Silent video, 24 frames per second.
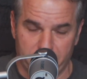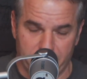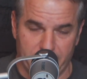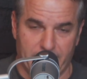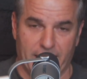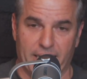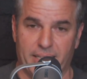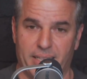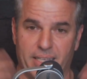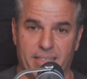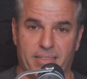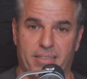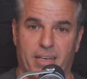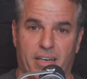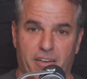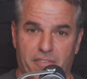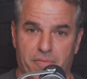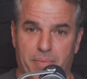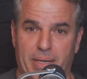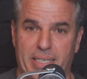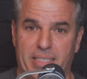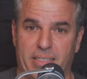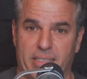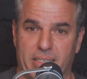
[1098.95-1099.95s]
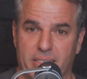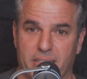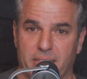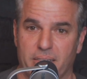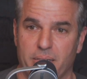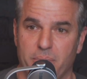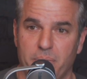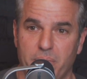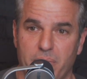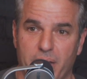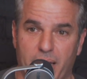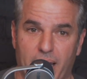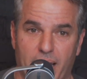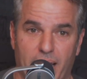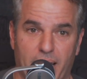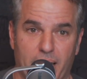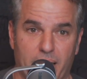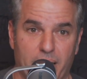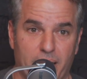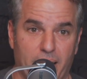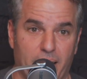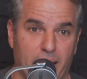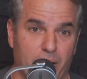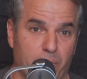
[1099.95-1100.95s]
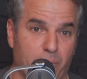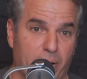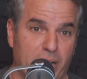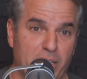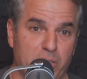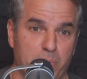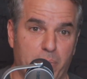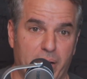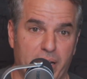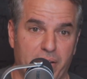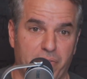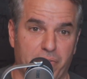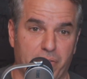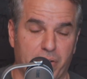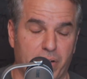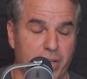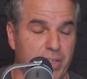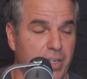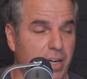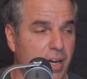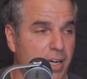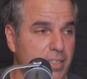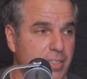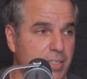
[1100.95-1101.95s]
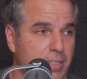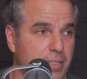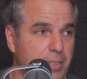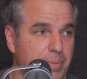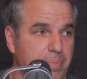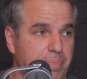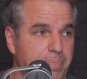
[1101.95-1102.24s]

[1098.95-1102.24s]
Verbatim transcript: get this out of my system and and raise money for good causes.